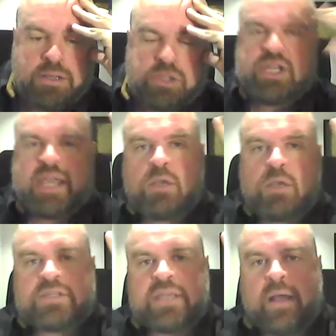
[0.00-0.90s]
check
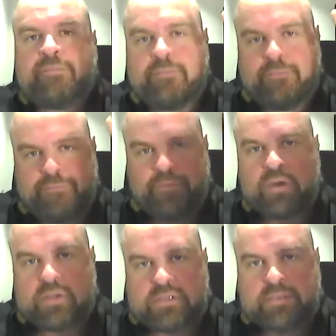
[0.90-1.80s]
yourself
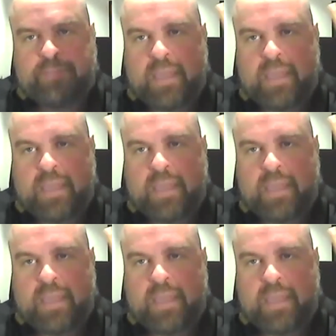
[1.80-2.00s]
first.